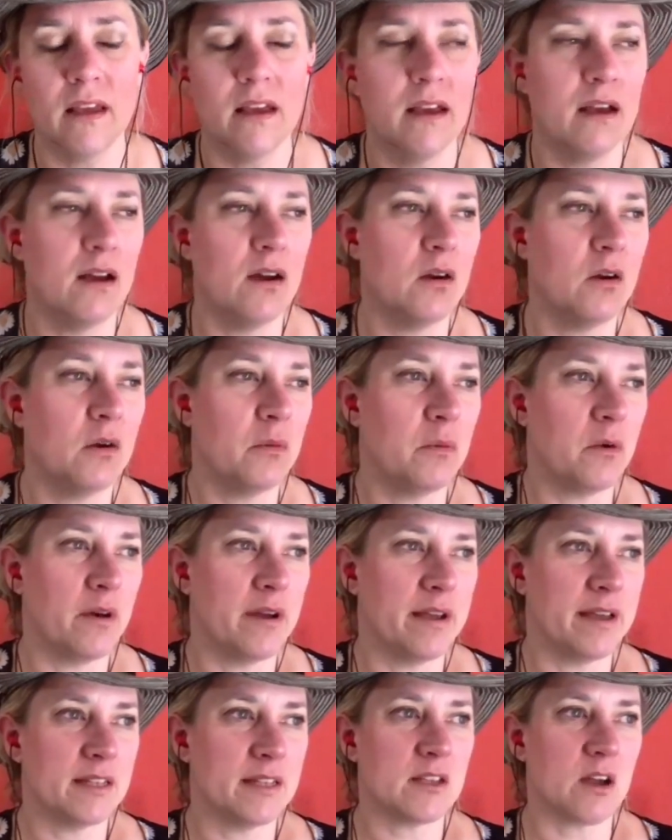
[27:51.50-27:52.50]
Oh
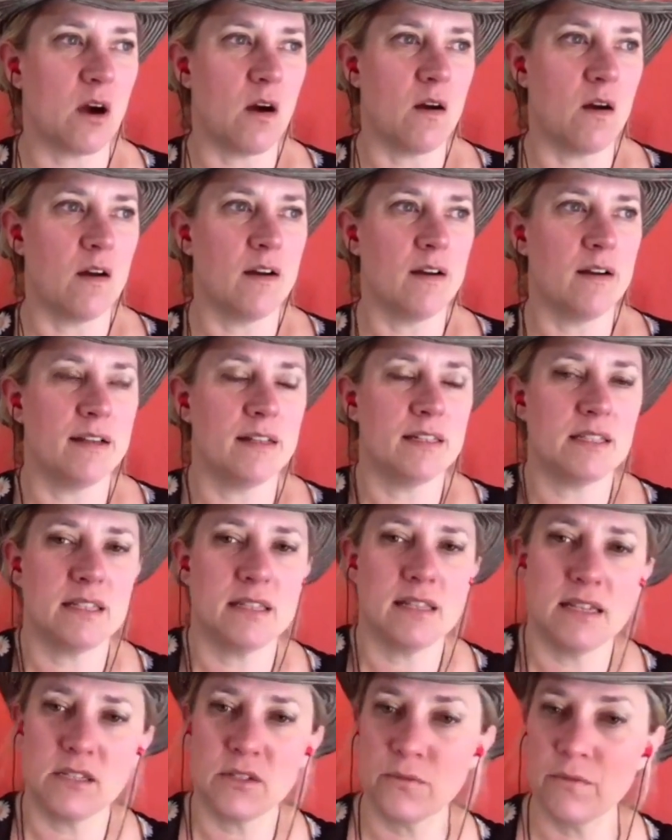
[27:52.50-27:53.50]
boy, it's hard.
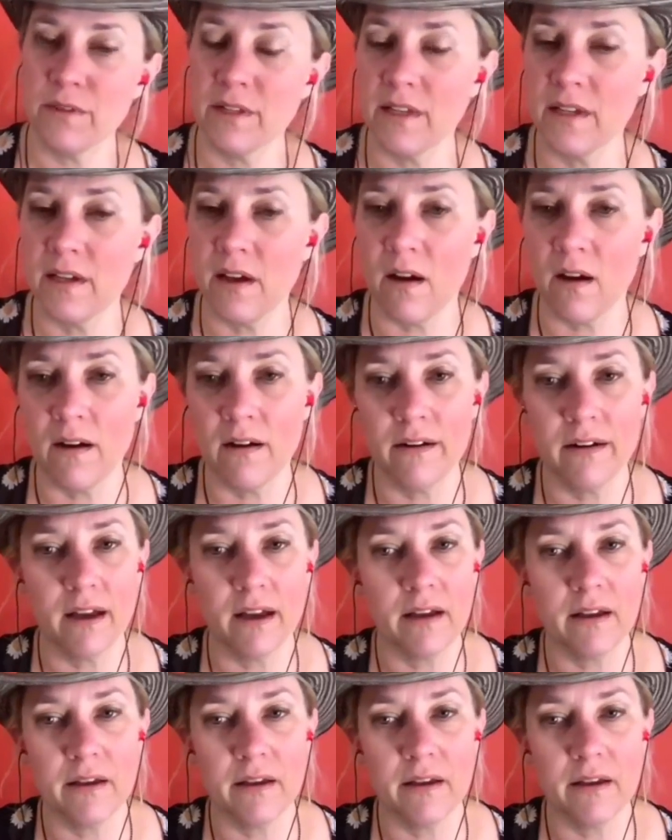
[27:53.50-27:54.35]
That's really hard.